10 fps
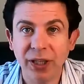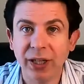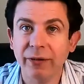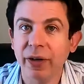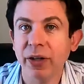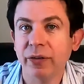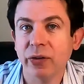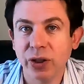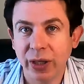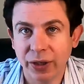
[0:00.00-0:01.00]
very different
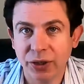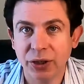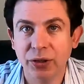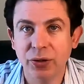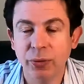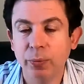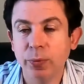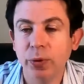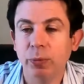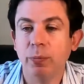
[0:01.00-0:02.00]
strategy to
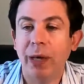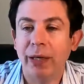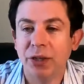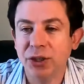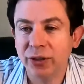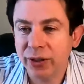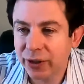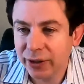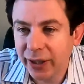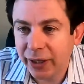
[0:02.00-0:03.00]
managing their
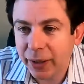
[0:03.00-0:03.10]
intake.